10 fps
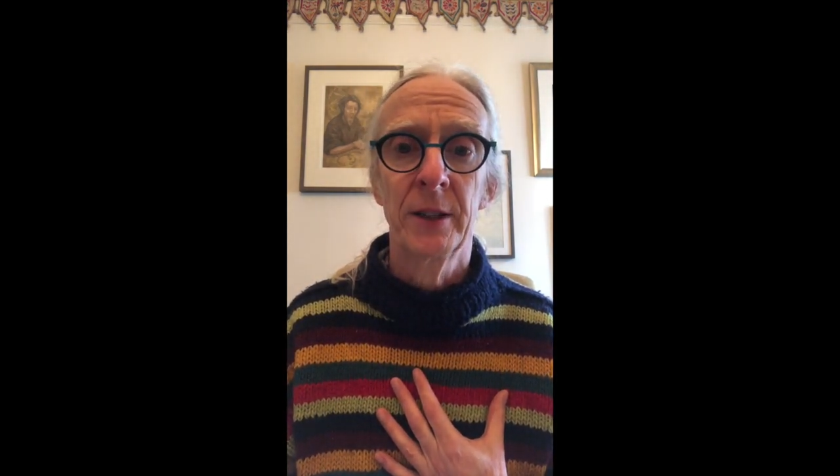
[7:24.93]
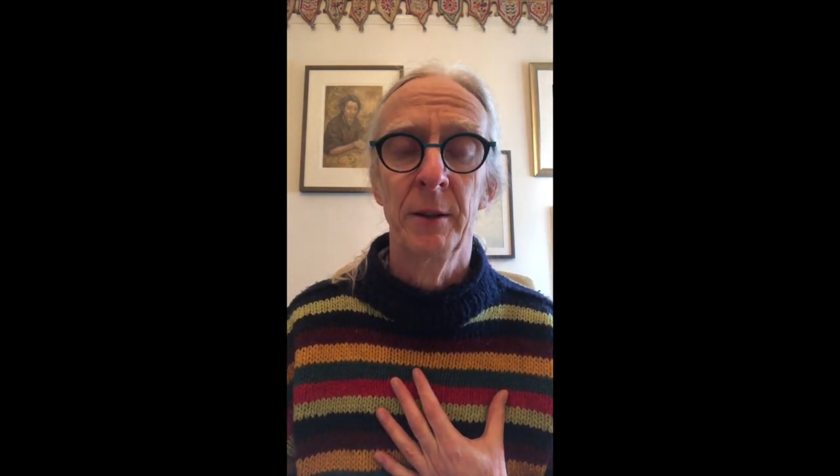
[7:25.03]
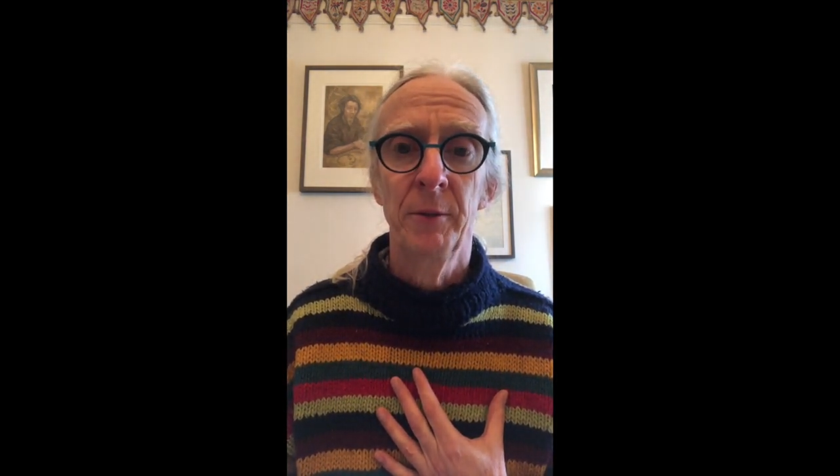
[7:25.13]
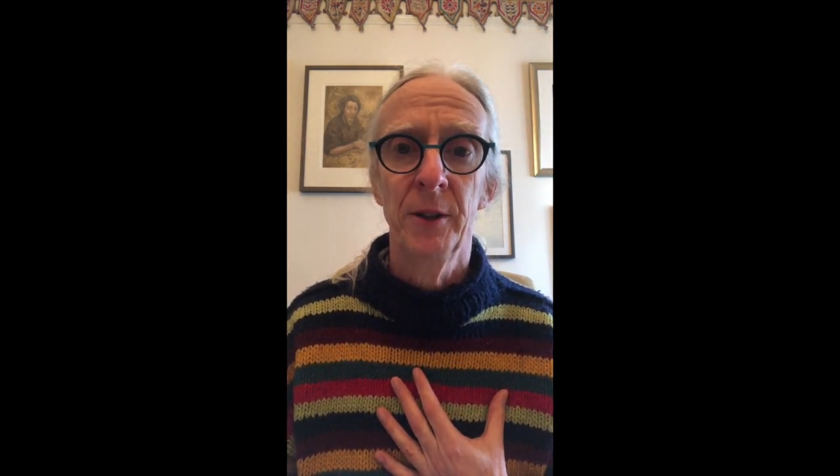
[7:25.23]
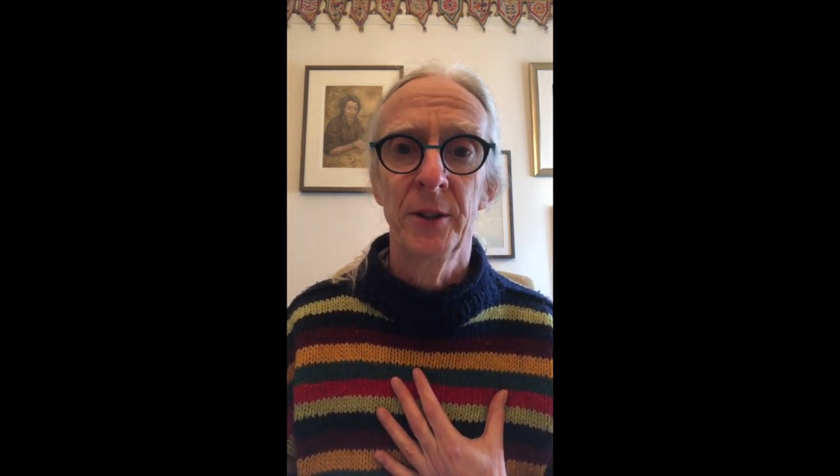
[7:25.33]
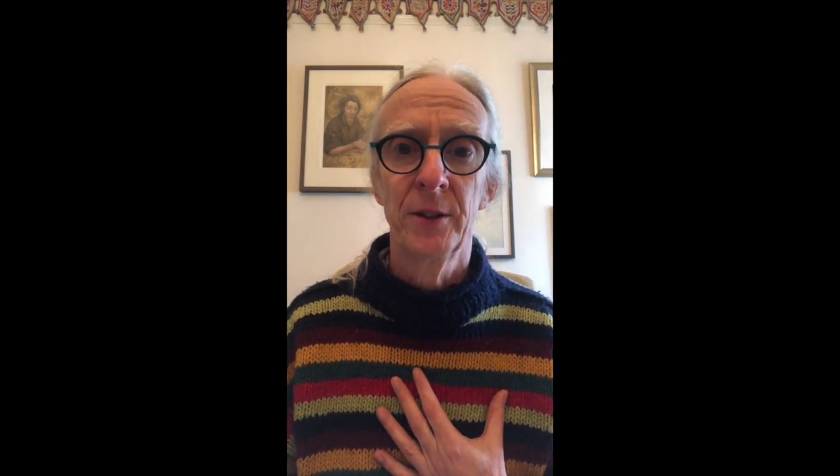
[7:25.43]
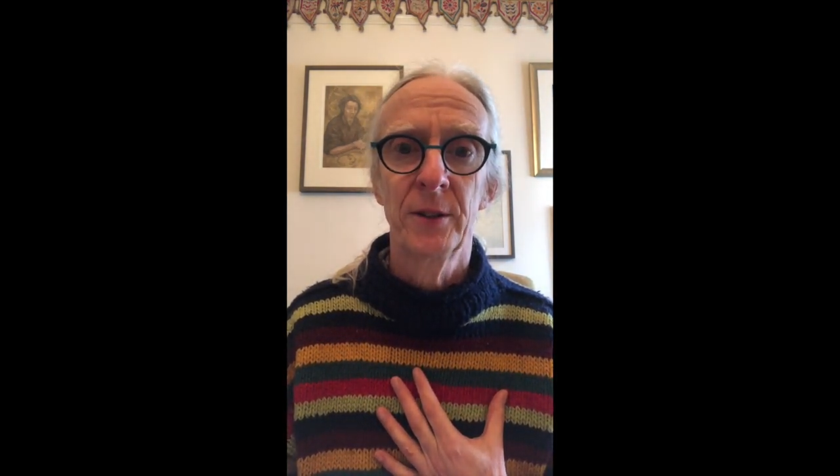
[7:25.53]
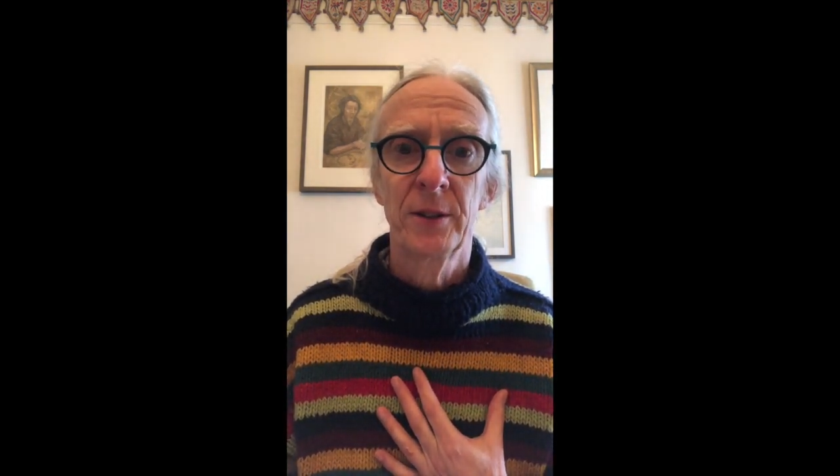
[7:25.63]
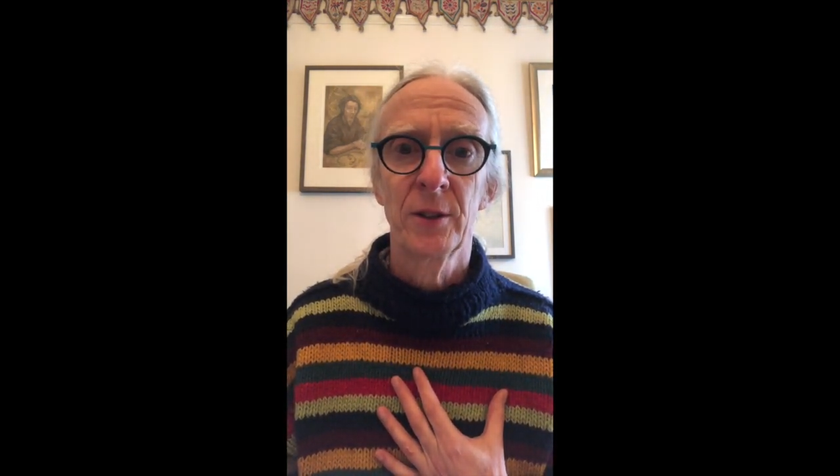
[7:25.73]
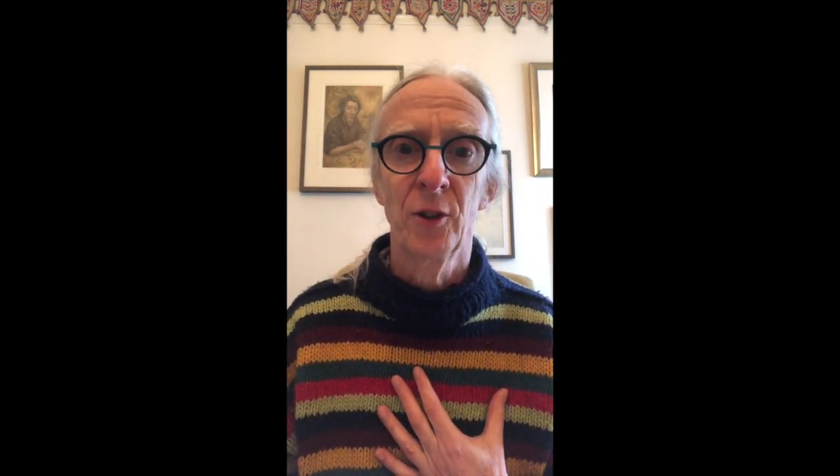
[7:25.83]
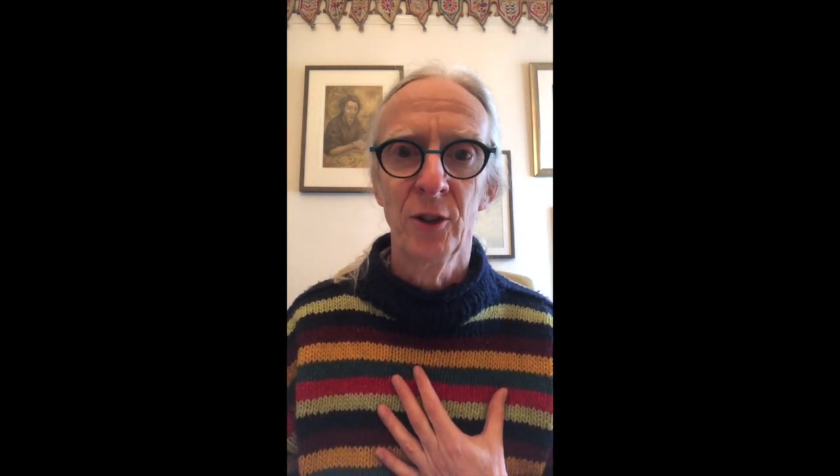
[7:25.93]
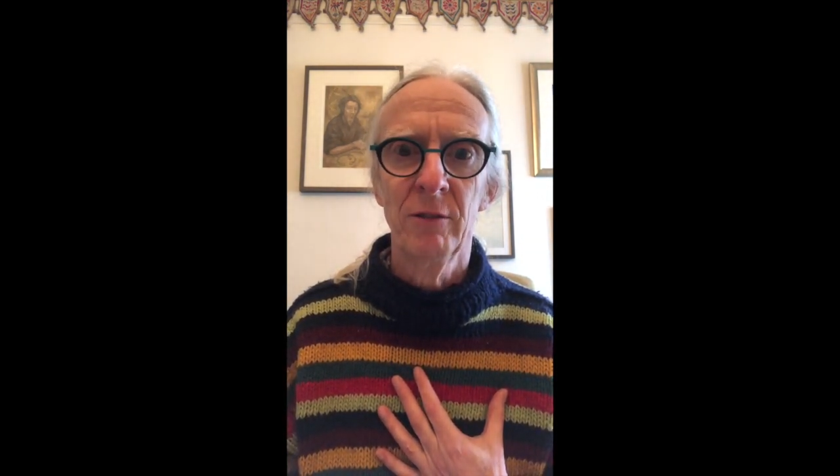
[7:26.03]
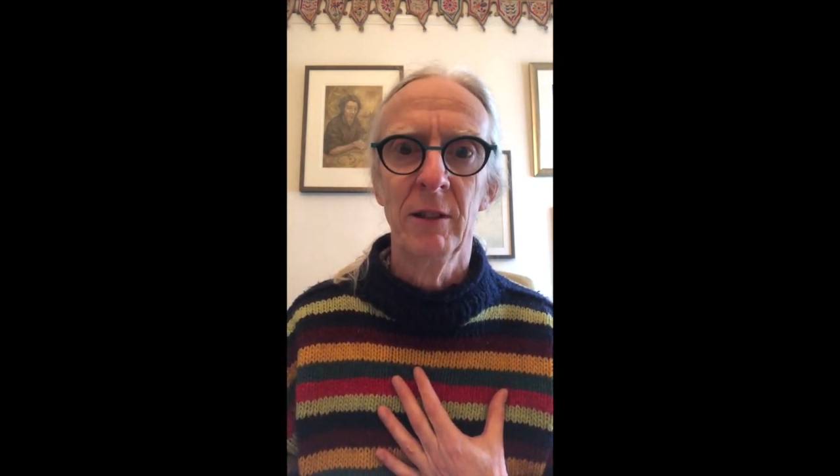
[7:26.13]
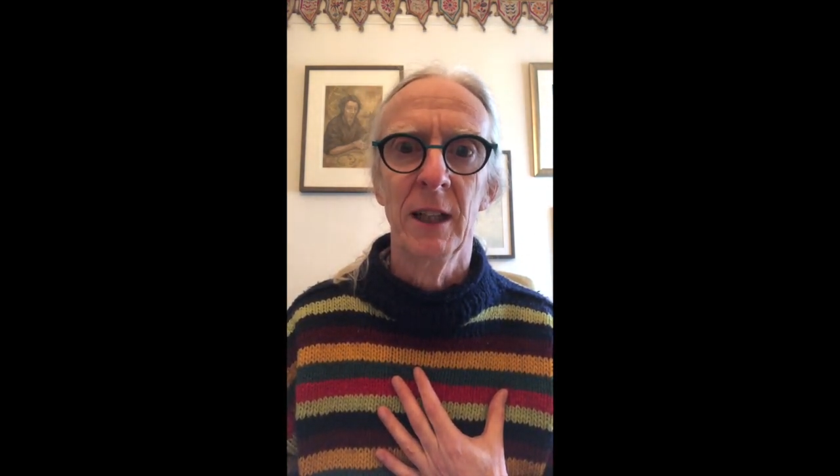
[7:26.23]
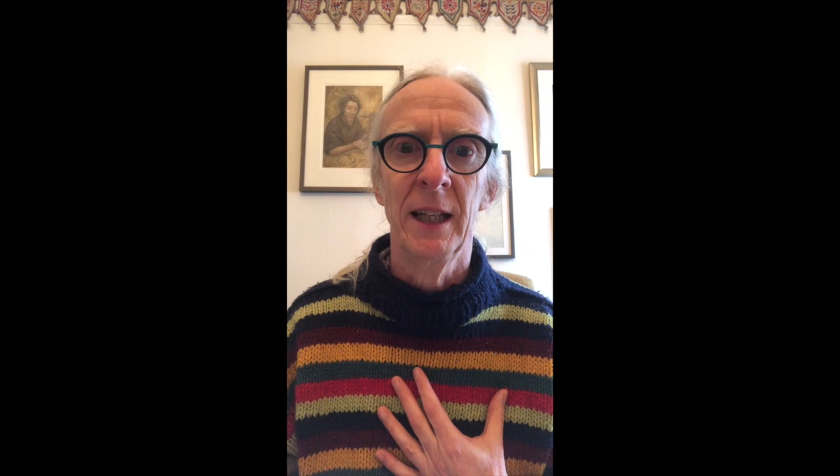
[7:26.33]
it was
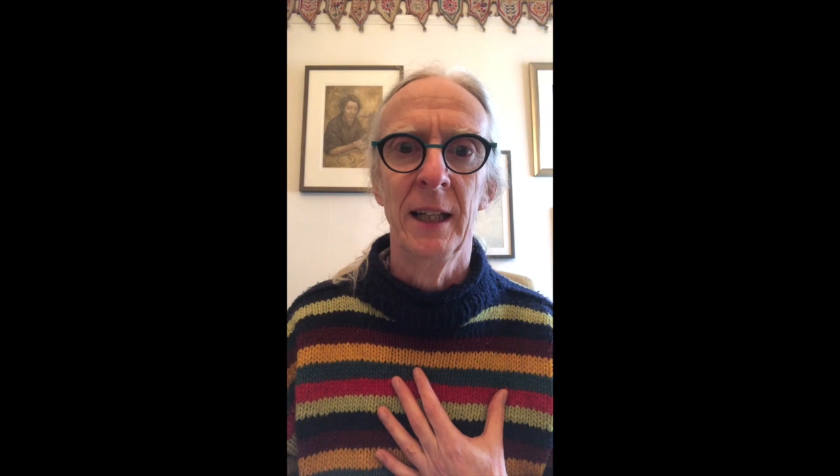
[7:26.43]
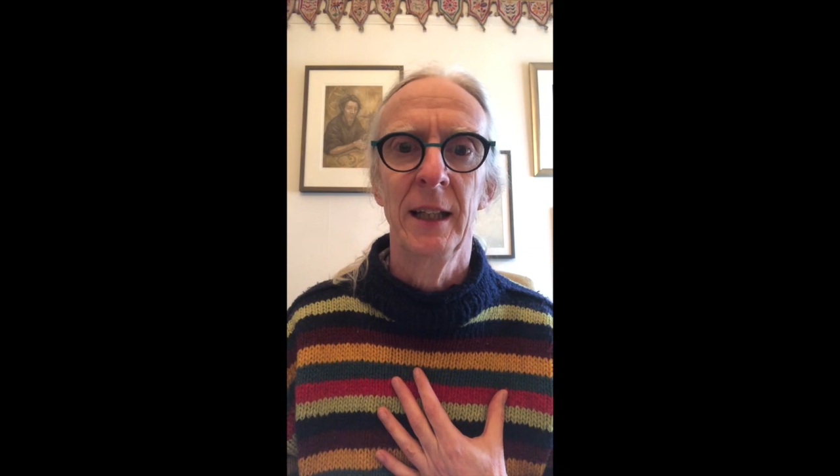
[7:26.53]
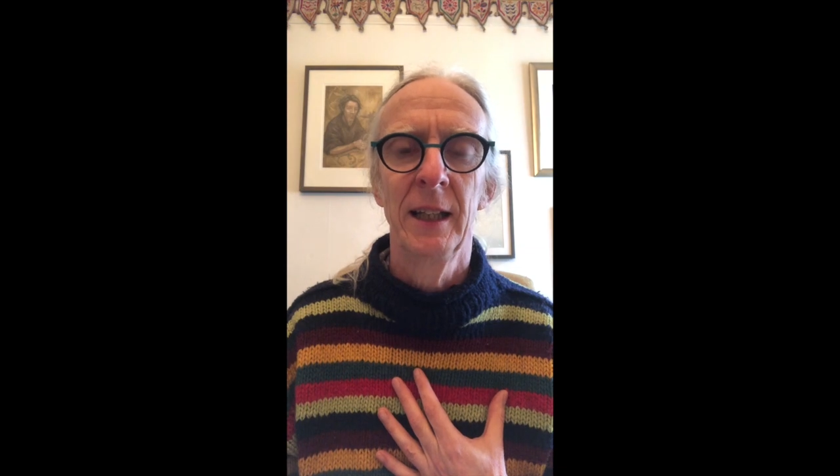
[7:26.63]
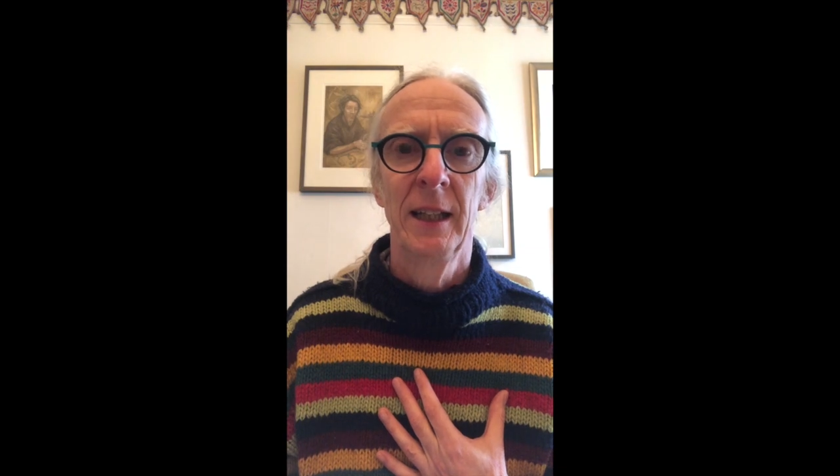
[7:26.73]
orally,